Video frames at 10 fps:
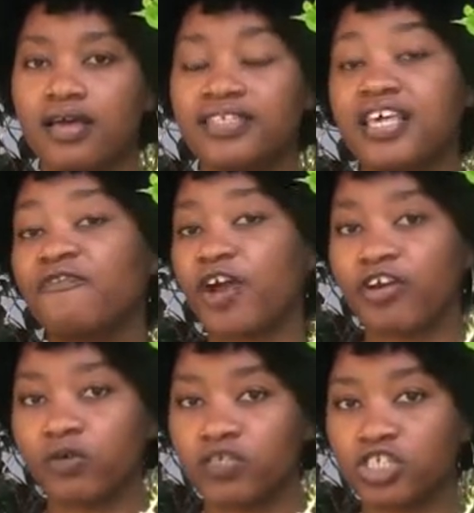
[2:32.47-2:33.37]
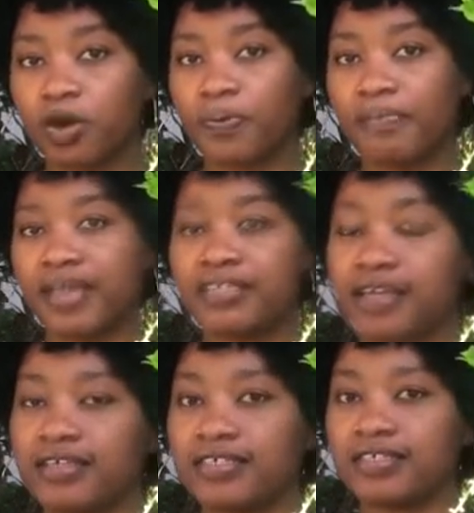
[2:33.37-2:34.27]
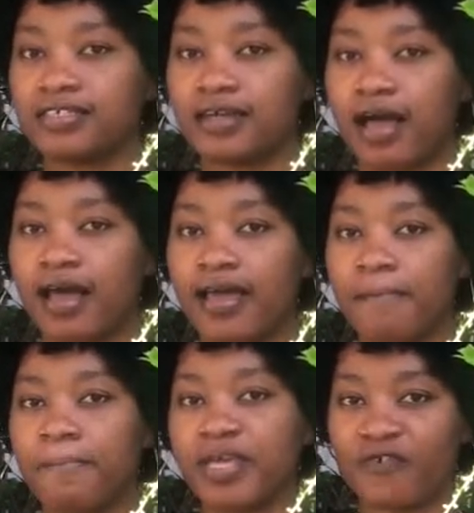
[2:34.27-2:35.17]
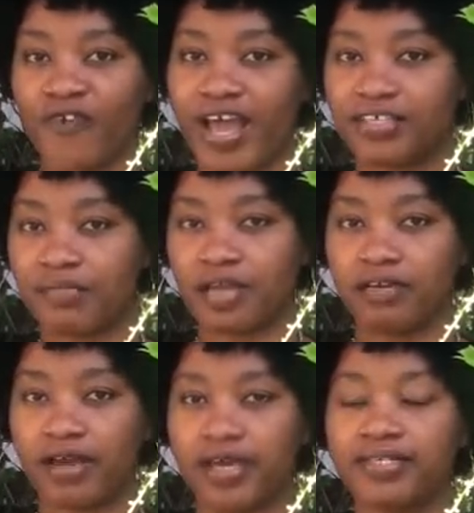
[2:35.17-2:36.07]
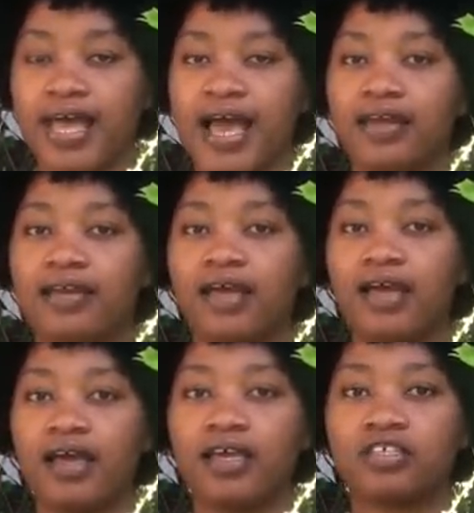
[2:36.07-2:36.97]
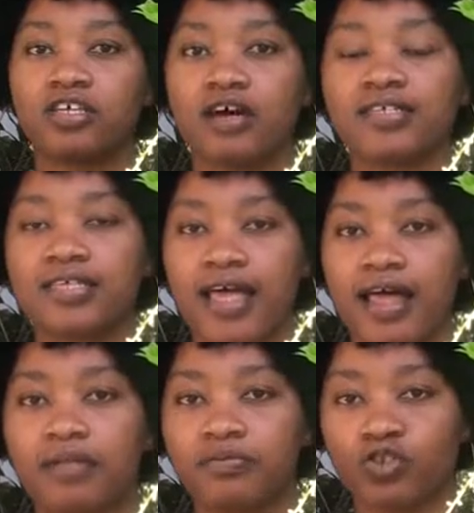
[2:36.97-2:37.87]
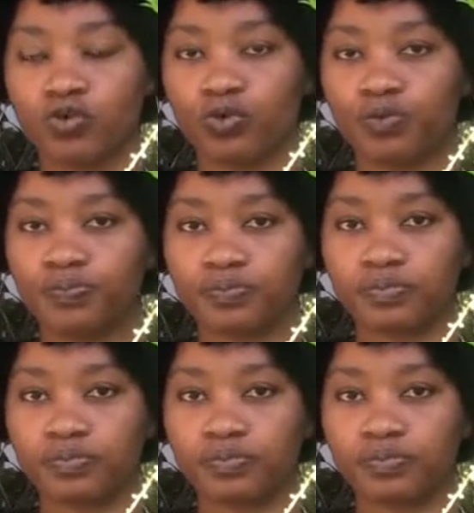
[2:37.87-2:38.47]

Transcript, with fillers: it's a very good supplement. It is a B vitamin, right? And it does help to